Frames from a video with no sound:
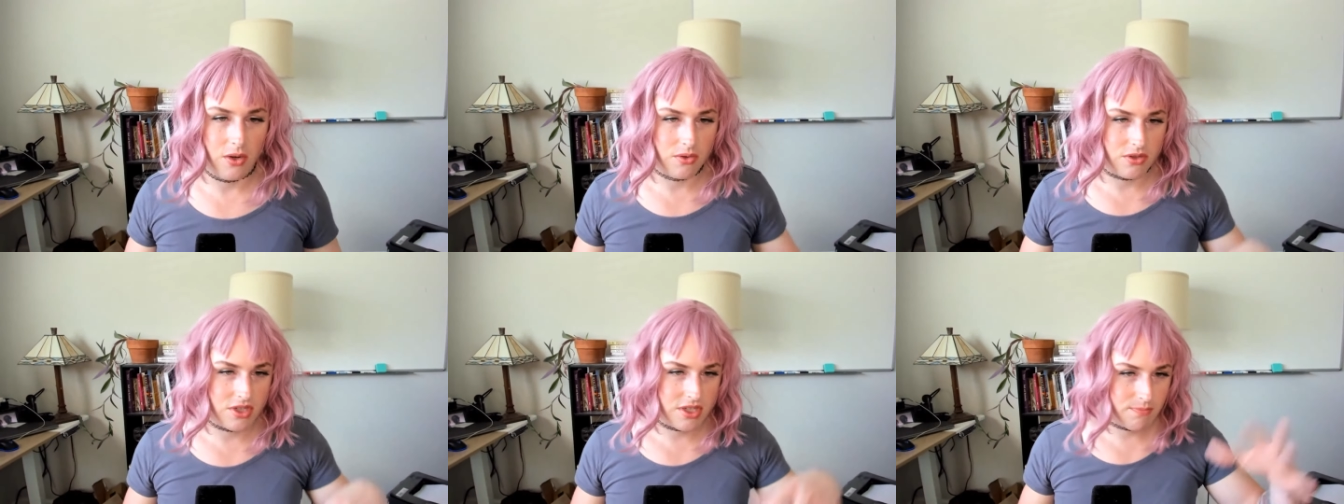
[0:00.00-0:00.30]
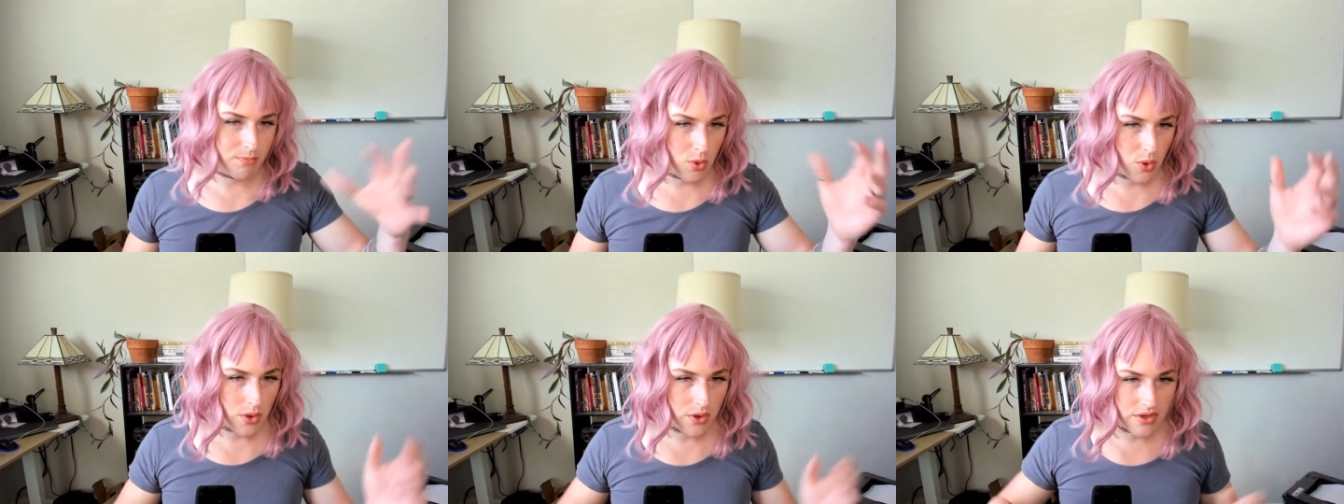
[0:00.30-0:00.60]

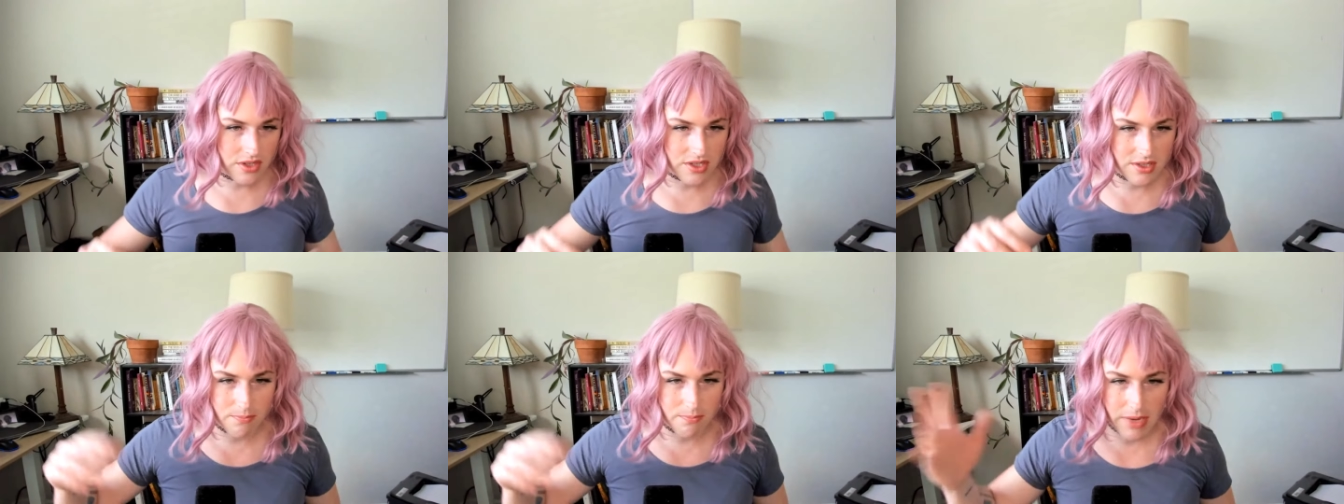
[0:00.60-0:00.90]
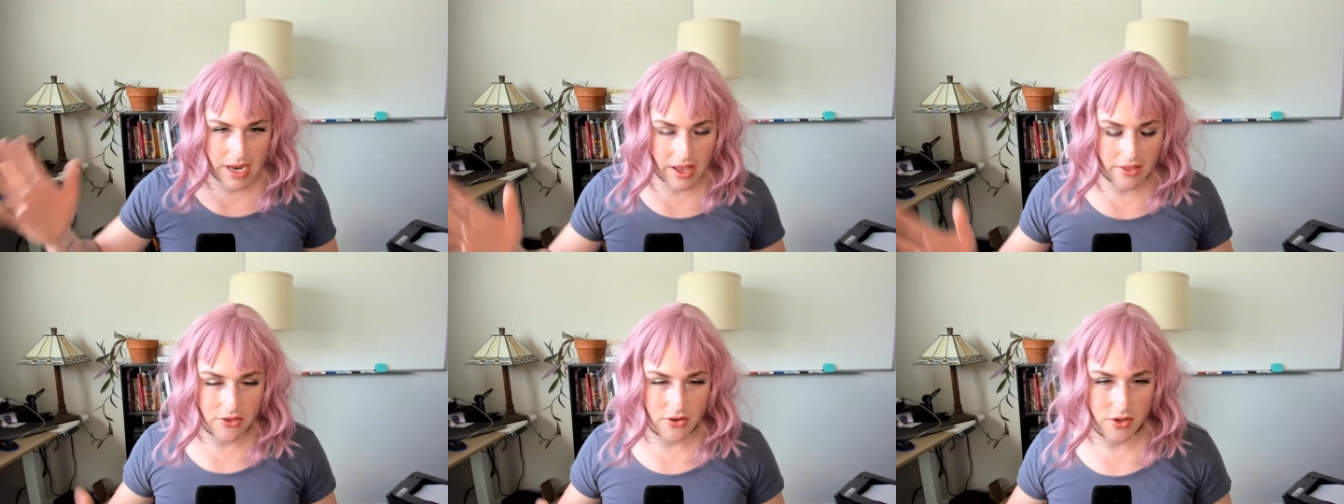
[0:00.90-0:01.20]
sports and
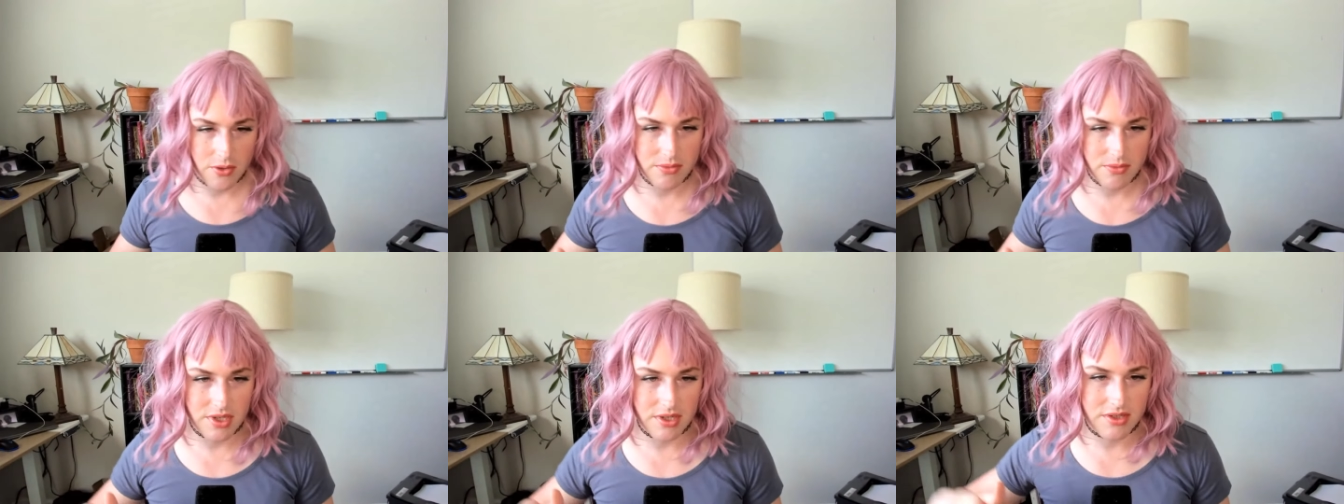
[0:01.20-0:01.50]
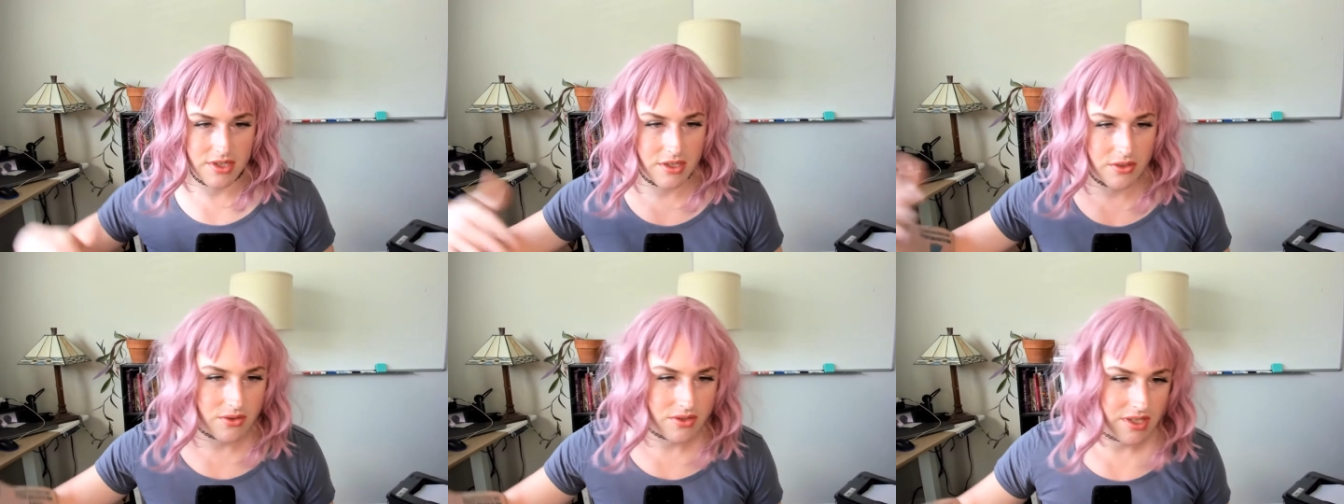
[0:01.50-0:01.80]
bathrooms and
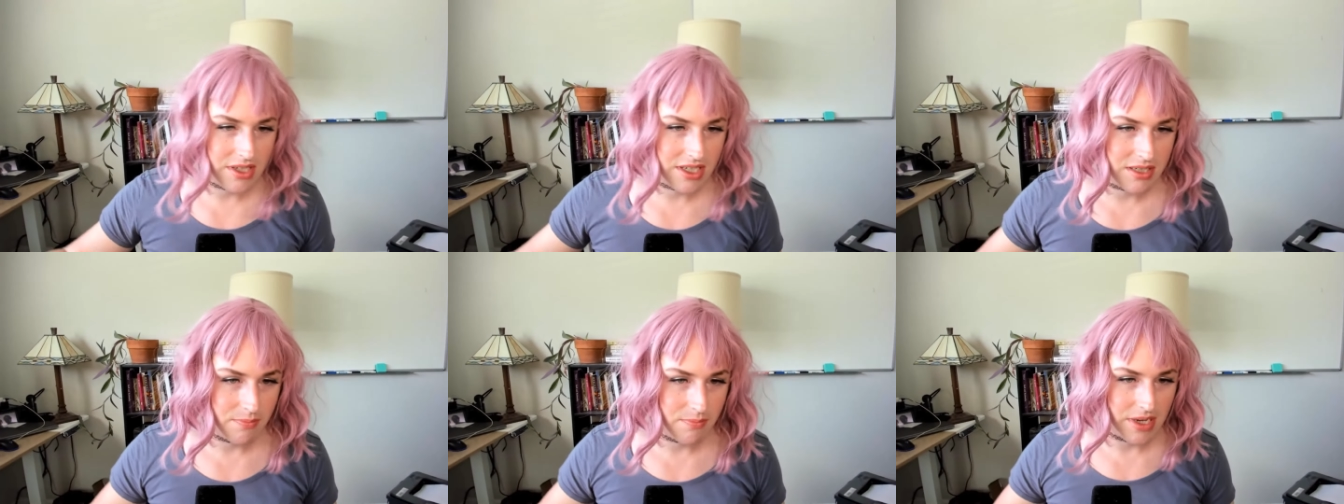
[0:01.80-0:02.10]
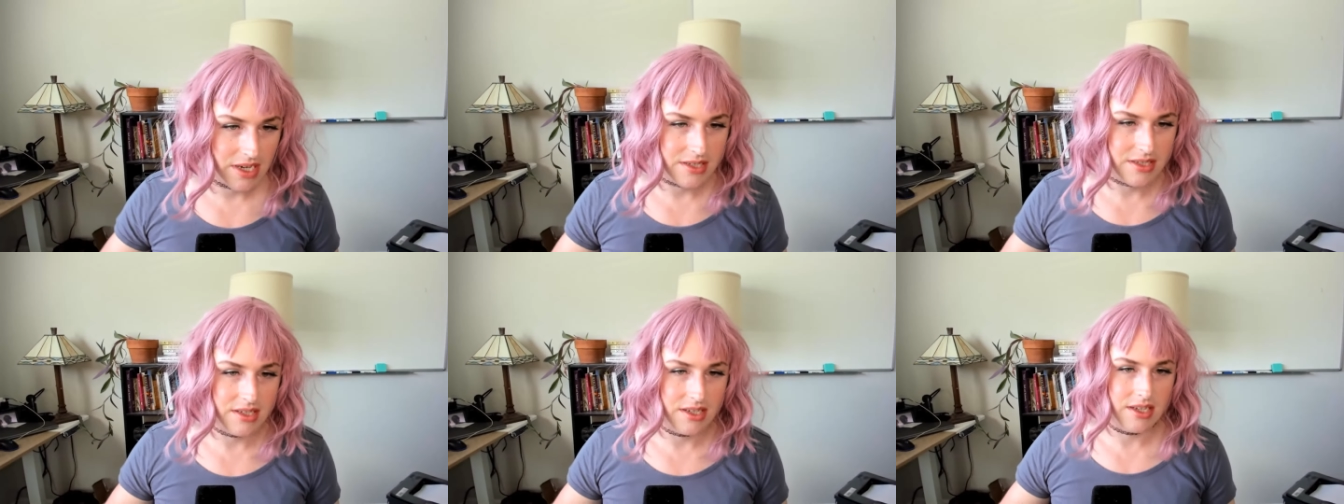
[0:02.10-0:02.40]
single sex
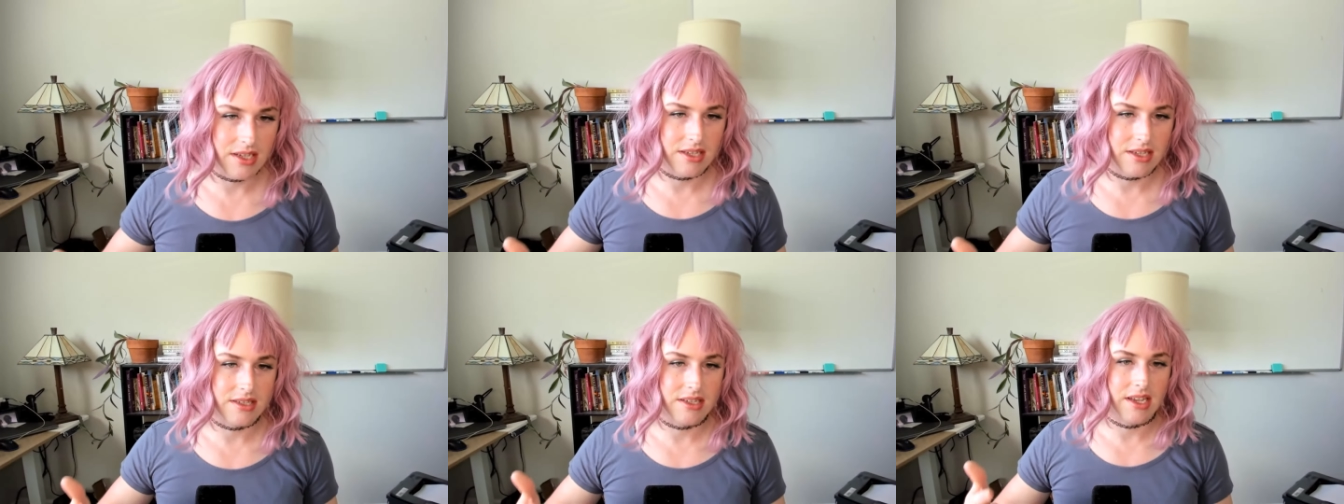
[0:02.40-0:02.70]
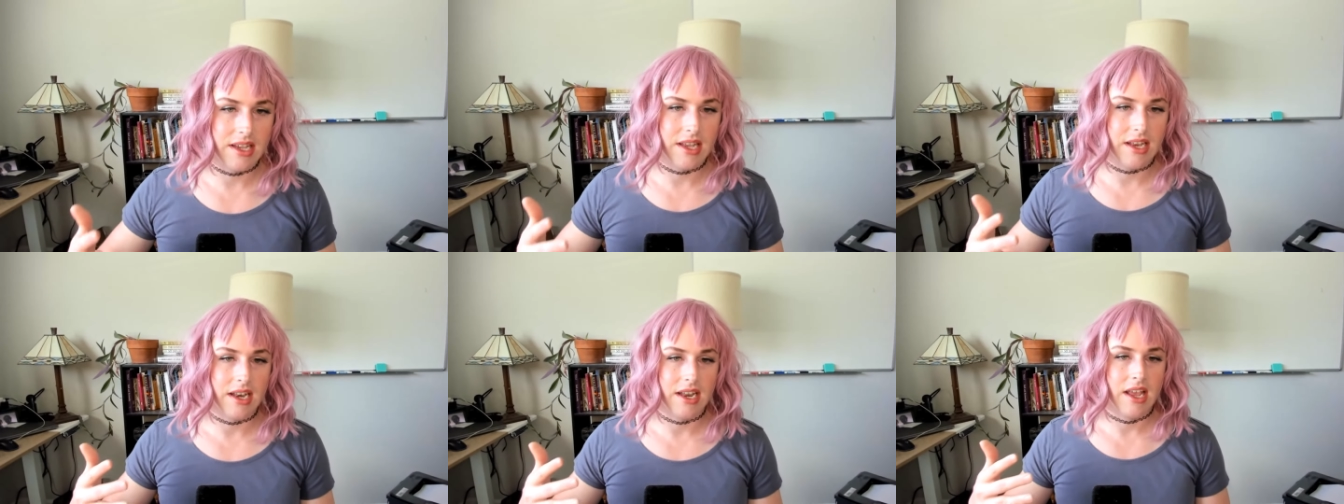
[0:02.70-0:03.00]
spaces
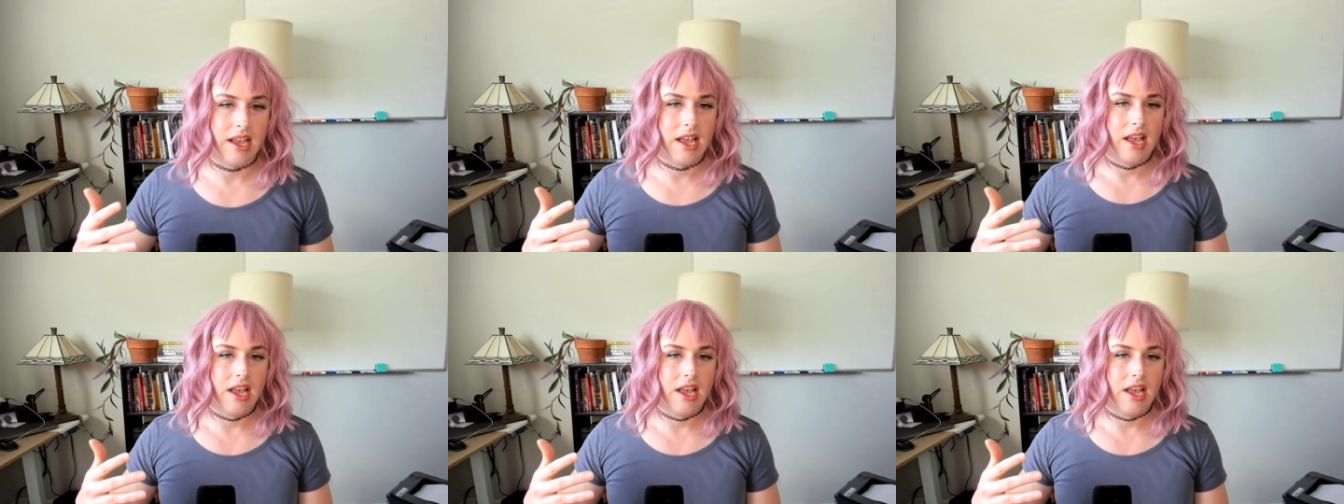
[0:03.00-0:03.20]
and,